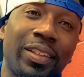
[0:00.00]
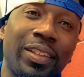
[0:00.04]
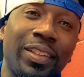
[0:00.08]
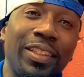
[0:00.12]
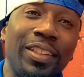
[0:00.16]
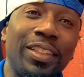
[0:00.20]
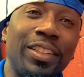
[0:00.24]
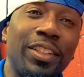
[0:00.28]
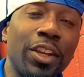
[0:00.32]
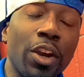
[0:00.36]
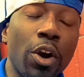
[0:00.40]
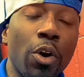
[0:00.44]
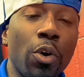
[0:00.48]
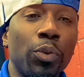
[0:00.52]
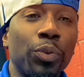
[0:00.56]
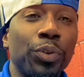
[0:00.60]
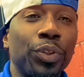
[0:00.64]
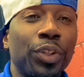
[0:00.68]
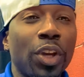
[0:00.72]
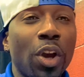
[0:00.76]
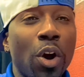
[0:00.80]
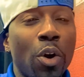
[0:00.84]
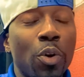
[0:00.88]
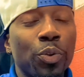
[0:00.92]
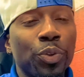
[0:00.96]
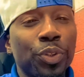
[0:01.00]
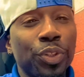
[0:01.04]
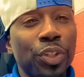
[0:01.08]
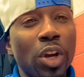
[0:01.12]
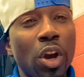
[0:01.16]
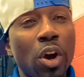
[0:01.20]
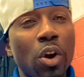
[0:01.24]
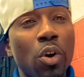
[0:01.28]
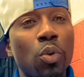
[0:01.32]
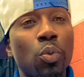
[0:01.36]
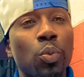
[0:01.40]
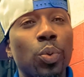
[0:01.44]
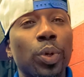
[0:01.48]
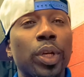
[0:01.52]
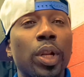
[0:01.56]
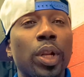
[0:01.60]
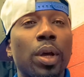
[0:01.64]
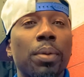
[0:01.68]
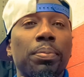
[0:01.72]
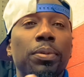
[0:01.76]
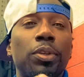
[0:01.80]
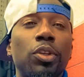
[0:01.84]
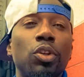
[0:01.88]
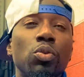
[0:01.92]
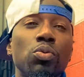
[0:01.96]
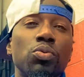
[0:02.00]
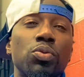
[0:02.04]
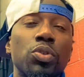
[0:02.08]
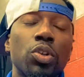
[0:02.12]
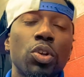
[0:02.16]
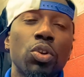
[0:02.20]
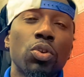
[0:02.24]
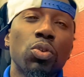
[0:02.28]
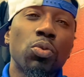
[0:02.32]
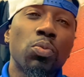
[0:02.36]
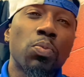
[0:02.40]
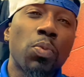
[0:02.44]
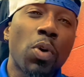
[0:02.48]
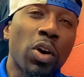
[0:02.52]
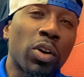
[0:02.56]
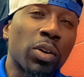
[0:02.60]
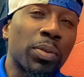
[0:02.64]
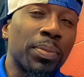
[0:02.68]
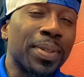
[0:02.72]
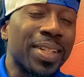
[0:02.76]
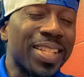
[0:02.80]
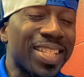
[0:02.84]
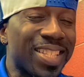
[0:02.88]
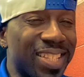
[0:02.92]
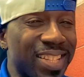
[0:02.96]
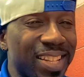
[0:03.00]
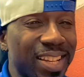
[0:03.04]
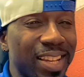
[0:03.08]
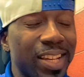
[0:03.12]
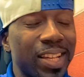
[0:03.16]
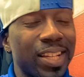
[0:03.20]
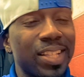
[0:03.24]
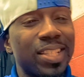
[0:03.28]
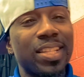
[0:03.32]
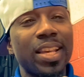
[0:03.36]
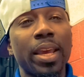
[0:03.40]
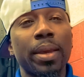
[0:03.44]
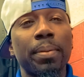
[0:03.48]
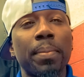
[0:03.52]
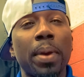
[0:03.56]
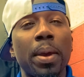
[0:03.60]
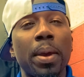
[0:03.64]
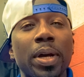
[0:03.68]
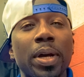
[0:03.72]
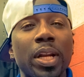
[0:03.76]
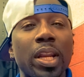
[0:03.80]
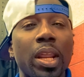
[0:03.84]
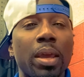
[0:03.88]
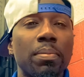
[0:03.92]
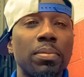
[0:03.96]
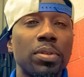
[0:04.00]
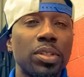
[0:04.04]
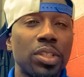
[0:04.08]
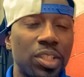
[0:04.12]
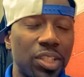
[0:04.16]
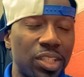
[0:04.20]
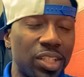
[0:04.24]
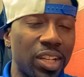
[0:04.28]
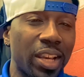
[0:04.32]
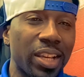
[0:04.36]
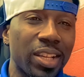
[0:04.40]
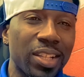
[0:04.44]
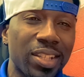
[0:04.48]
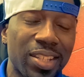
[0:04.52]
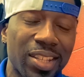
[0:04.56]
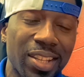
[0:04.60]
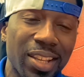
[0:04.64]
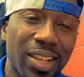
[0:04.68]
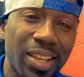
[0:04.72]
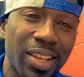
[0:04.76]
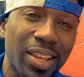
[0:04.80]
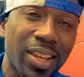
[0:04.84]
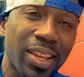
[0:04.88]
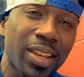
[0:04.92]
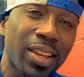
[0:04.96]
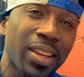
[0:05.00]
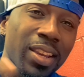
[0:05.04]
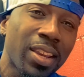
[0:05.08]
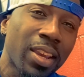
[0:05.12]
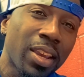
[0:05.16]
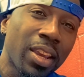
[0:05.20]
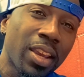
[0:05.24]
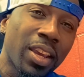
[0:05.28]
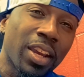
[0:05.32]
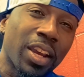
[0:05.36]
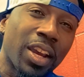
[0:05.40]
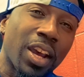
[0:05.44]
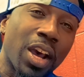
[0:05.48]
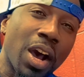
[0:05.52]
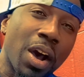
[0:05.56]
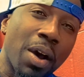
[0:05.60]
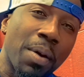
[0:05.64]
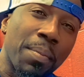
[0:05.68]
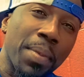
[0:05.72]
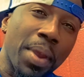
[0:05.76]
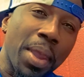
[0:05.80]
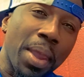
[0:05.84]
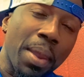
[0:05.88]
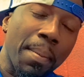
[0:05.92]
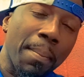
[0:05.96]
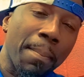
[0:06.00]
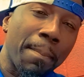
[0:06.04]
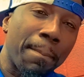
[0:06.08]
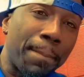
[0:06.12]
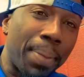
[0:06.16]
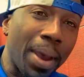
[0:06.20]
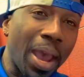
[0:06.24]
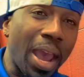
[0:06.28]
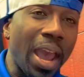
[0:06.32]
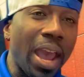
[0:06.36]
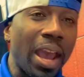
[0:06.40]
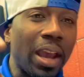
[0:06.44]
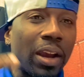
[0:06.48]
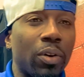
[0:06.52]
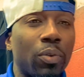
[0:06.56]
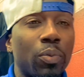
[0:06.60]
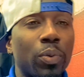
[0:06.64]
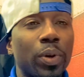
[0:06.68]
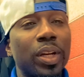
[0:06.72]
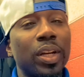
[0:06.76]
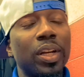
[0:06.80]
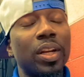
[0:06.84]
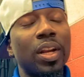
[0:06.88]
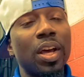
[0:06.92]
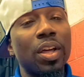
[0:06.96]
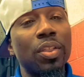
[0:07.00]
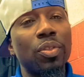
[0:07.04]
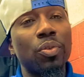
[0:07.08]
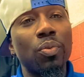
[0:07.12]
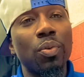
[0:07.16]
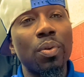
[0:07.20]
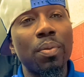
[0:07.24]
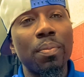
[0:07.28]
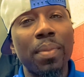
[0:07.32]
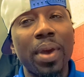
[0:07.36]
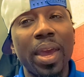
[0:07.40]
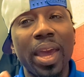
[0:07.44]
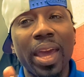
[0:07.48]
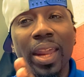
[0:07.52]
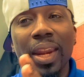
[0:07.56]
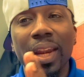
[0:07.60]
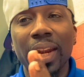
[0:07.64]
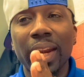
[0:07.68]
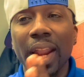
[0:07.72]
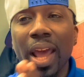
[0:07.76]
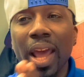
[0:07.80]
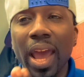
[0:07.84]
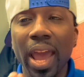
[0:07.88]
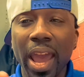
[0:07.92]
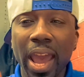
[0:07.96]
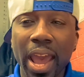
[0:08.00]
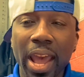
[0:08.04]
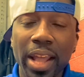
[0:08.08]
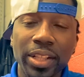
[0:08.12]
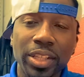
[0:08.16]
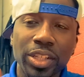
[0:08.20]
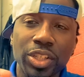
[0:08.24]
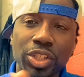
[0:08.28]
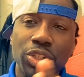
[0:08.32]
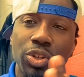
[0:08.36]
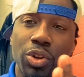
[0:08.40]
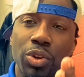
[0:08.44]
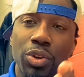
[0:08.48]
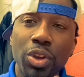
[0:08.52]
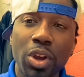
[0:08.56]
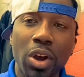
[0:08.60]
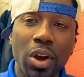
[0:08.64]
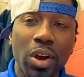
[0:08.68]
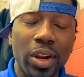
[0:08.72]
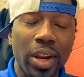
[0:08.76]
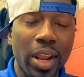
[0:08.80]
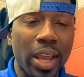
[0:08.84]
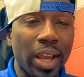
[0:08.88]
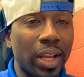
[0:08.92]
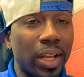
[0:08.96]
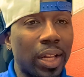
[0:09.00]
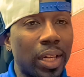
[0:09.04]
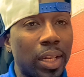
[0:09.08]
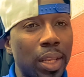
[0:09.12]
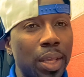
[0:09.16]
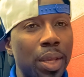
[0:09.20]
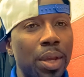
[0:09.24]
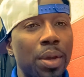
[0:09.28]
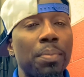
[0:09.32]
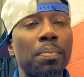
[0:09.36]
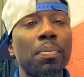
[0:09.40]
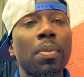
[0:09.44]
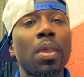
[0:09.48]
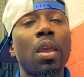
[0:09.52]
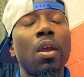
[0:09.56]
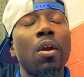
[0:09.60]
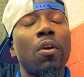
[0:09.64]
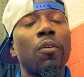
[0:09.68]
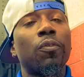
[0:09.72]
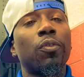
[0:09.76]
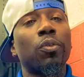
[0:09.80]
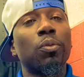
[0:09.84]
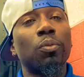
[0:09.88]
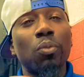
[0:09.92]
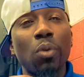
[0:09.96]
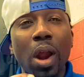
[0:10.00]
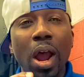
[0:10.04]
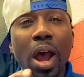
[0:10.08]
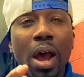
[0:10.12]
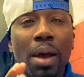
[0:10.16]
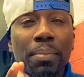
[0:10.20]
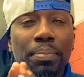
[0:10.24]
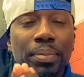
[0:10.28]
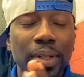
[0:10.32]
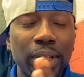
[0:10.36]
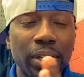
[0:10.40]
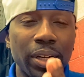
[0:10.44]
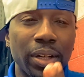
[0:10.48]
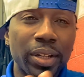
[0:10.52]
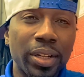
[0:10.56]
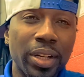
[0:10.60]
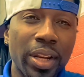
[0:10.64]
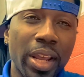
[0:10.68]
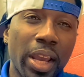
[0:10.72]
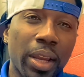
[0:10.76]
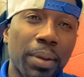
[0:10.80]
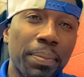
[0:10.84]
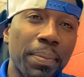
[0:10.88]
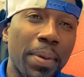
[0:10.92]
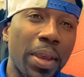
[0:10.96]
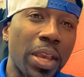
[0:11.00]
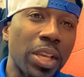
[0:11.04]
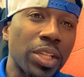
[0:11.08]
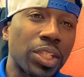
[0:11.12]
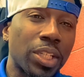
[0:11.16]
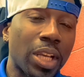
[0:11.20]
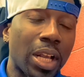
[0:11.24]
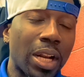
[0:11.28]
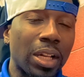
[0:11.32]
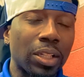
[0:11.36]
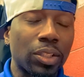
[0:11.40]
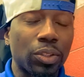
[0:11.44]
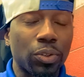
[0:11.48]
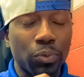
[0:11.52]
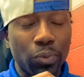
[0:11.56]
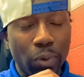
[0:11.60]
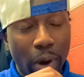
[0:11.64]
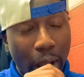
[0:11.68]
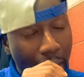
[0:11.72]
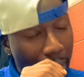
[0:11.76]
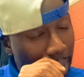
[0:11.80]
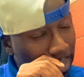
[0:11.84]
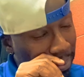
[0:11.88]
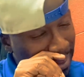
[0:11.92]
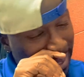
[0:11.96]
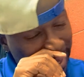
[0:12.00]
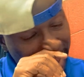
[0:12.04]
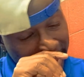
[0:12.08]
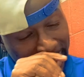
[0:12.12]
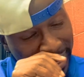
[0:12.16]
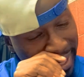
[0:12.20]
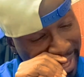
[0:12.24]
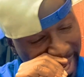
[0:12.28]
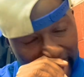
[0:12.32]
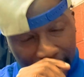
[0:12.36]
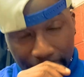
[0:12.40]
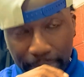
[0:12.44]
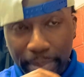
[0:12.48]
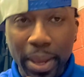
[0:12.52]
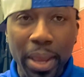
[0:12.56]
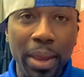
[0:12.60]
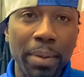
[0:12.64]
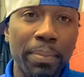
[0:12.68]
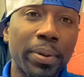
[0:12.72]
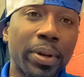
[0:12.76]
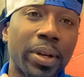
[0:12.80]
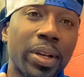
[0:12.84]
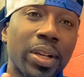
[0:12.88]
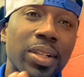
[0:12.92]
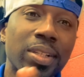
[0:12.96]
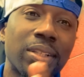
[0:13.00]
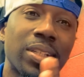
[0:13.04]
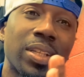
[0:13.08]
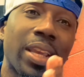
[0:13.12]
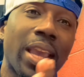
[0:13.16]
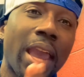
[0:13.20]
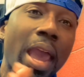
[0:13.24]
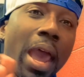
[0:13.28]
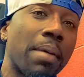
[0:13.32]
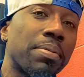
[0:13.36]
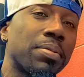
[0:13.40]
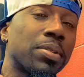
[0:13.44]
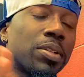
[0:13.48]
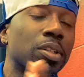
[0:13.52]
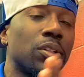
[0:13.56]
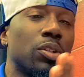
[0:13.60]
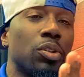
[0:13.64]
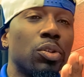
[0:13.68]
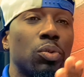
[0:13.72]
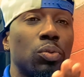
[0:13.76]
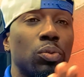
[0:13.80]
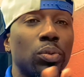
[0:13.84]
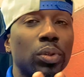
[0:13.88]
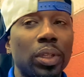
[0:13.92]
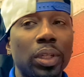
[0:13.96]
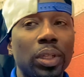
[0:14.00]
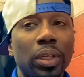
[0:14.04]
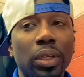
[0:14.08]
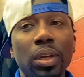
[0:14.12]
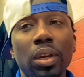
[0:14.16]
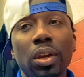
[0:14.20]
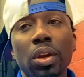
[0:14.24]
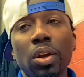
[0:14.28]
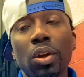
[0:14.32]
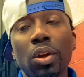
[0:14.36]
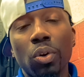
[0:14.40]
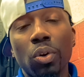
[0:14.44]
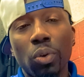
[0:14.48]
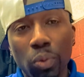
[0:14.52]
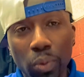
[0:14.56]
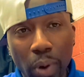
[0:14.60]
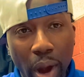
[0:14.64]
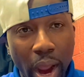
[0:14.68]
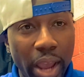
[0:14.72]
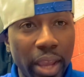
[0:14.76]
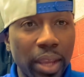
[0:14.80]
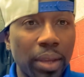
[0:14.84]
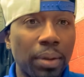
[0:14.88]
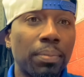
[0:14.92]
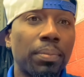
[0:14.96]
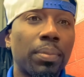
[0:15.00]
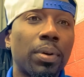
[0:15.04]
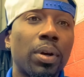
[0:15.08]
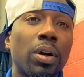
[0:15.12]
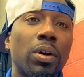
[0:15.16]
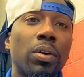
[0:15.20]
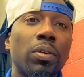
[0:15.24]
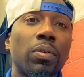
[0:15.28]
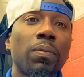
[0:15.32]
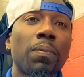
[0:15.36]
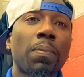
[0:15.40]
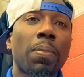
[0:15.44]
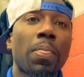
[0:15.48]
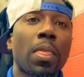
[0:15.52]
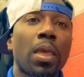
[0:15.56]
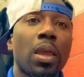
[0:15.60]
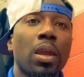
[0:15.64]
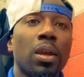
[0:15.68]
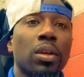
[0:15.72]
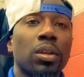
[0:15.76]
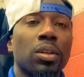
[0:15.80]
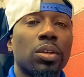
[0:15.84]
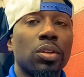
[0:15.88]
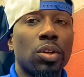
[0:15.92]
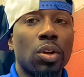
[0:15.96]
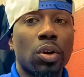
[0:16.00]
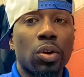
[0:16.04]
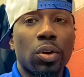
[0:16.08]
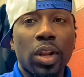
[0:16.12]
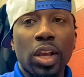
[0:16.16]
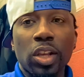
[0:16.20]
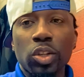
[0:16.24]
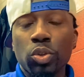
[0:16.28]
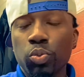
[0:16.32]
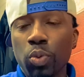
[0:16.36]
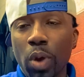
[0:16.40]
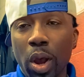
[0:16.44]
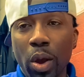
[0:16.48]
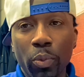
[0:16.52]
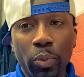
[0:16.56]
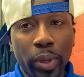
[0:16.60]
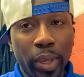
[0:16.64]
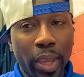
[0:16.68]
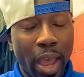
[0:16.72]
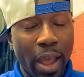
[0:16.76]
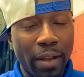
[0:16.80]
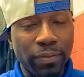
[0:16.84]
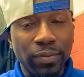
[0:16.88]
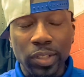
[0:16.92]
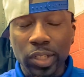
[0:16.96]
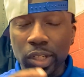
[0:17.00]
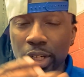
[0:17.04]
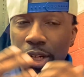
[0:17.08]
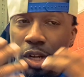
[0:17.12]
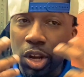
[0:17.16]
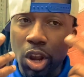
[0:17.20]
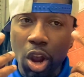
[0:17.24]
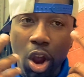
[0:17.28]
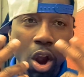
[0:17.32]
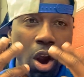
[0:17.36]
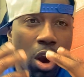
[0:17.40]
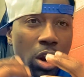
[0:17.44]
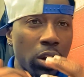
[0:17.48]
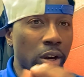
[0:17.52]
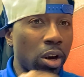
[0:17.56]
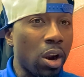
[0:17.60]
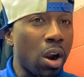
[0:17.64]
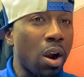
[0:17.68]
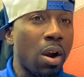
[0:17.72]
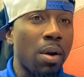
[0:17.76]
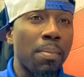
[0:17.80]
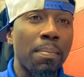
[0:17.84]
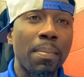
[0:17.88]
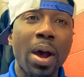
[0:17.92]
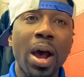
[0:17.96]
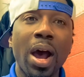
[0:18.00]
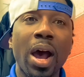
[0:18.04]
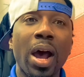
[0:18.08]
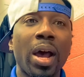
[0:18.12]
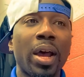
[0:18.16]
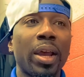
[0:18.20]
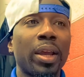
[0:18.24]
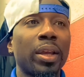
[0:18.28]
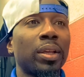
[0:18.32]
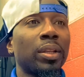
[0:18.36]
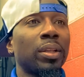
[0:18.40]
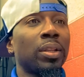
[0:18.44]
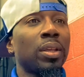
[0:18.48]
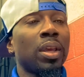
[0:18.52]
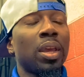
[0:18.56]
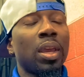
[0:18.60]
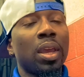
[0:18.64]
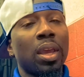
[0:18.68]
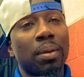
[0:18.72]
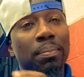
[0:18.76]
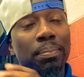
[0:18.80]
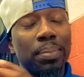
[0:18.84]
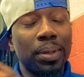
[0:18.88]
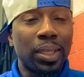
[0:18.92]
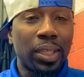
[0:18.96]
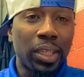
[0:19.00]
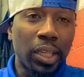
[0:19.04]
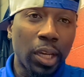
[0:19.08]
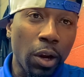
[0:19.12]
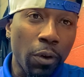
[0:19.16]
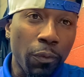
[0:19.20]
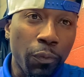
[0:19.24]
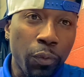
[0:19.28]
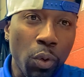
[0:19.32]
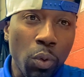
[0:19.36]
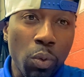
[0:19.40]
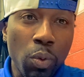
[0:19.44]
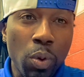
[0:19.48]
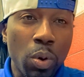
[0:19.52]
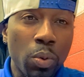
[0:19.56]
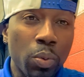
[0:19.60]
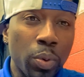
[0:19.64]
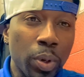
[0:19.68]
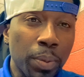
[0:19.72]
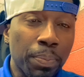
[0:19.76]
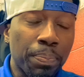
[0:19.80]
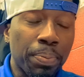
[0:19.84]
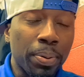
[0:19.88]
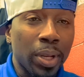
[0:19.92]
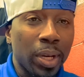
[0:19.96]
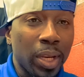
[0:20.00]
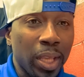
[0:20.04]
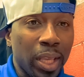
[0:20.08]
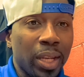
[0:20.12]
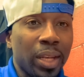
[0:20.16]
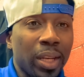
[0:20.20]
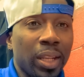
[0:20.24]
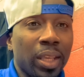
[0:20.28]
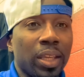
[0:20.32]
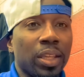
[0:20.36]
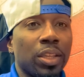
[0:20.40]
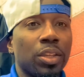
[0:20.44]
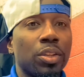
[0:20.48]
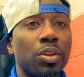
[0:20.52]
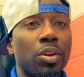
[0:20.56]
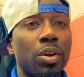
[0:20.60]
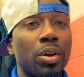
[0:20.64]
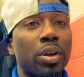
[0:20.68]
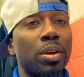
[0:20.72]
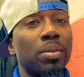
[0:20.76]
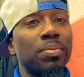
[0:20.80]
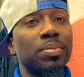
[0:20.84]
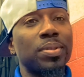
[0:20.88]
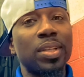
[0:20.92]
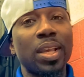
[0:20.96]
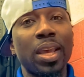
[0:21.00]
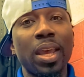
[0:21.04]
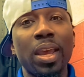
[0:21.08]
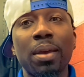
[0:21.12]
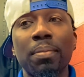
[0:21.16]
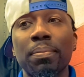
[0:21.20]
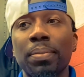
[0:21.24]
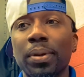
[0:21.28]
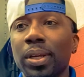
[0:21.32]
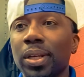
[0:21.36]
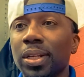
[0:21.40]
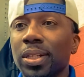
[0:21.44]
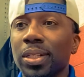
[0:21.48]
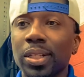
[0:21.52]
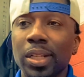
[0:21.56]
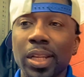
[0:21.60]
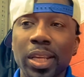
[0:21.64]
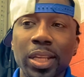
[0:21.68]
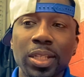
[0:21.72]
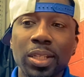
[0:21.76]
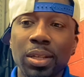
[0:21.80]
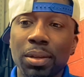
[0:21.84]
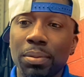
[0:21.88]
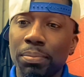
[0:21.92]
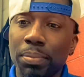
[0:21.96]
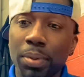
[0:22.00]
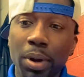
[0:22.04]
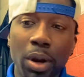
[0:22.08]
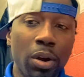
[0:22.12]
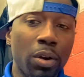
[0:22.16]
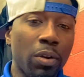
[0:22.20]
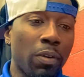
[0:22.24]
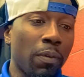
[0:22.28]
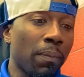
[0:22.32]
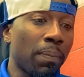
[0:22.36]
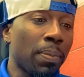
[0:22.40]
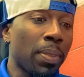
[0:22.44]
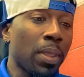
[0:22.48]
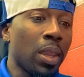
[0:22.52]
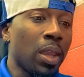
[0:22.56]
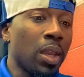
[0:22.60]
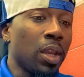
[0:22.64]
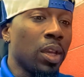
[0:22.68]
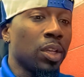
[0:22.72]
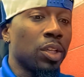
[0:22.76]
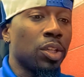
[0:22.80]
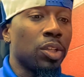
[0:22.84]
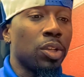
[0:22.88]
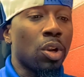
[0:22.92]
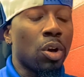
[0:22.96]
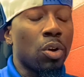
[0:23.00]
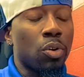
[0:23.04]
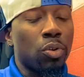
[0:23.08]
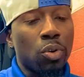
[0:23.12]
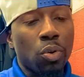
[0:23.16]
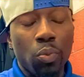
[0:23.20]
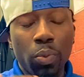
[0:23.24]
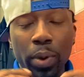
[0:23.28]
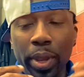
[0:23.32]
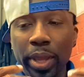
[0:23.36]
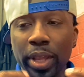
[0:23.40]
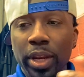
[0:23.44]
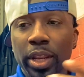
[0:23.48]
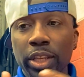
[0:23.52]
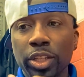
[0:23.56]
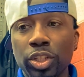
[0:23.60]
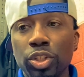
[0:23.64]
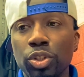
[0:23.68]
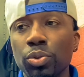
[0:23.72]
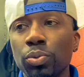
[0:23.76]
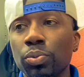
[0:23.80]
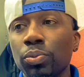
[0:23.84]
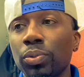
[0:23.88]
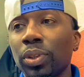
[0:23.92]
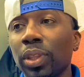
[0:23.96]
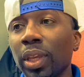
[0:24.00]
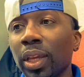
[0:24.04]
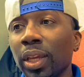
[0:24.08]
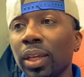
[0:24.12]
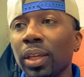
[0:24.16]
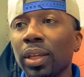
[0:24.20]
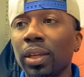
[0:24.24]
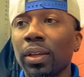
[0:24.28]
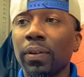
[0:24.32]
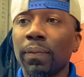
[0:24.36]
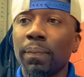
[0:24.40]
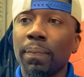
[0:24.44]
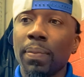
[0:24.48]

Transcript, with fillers: Yo, yo, yo, what up, YouTube? Welcome to Sinn-Take, My name is Jay Sin, coming back with another one, man. And I had to show y'all that clip from Rob Dyrdek, man. Shout out to Rob Dyrdek, man, because he absolutely right, bro. You know, that's why we have to guard our mind and be careful what we put in it. You know what I'm saying? Because listen, bro, you know, the way that you think